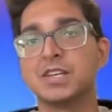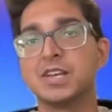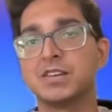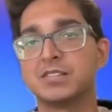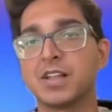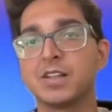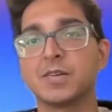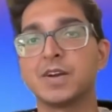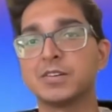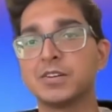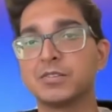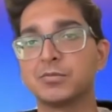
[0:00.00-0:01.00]
the
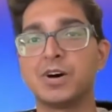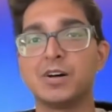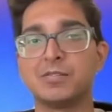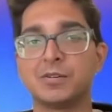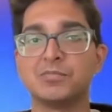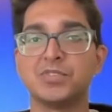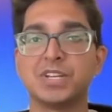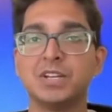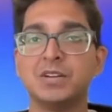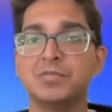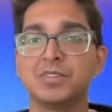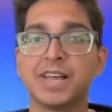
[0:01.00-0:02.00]
accelerator as well, from
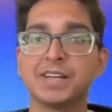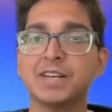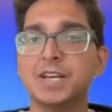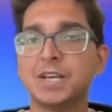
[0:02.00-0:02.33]
teams like